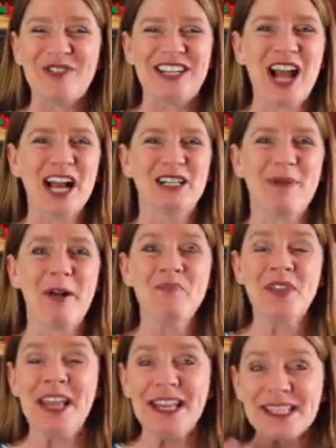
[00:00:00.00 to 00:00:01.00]
We talked about
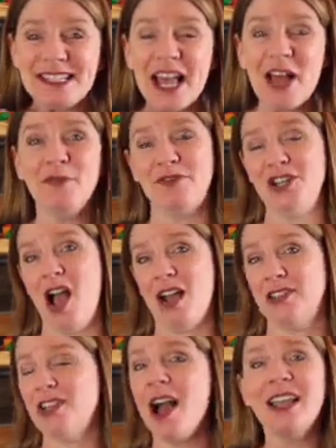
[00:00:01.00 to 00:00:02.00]

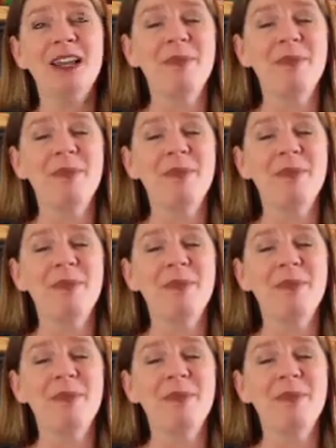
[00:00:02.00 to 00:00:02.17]
self-talk, talking